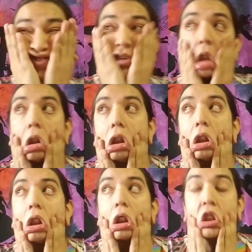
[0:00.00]

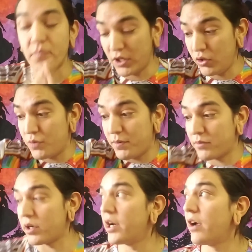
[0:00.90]
Look, gives me
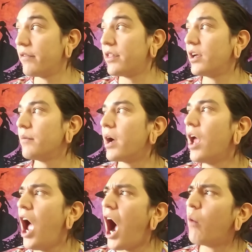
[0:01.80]
goosebumps right now. I'm even thinking about it.
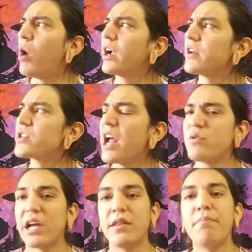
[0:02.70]
I walk outside. It
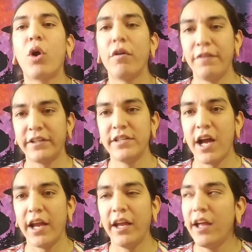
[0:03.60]
was like the perfect
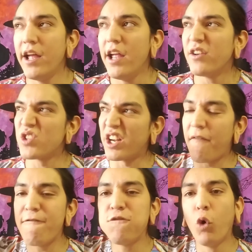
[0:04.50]
night. It's like
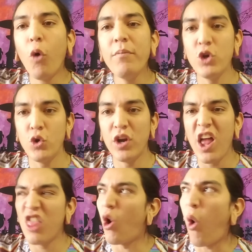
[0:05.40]
full moon.
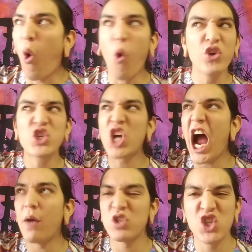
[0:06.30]
The whole
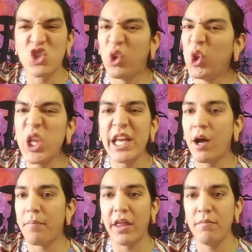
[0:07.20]
sky was just lit
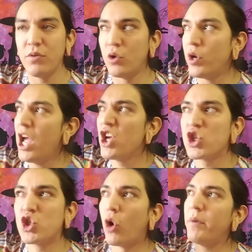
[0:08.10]
up by the moon.
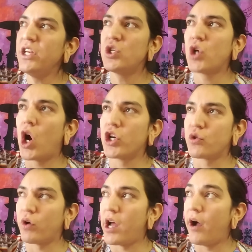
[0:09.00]
So many stars
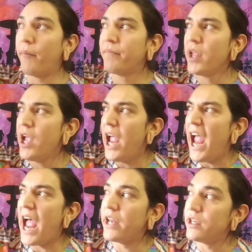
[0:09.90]
were out.
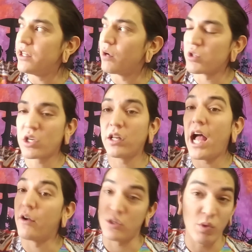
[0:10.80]
And there was
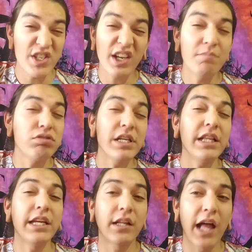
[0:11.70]
clouds. It wasn't
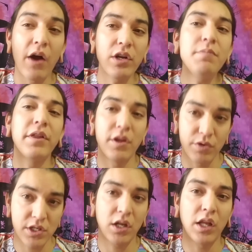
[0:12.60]
completely cloudy, but there
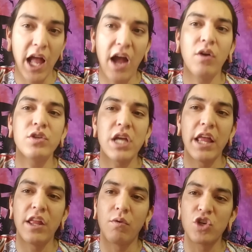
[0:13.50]
was clouds,
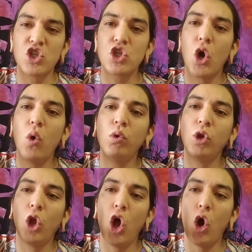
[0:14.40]
and they were so
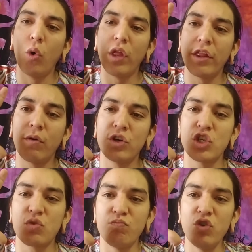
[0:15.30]
low that they were
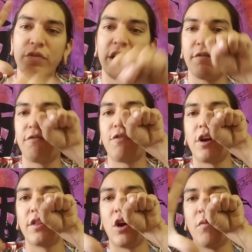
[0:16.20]
just moving in
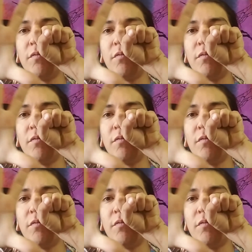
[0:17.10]
front of the,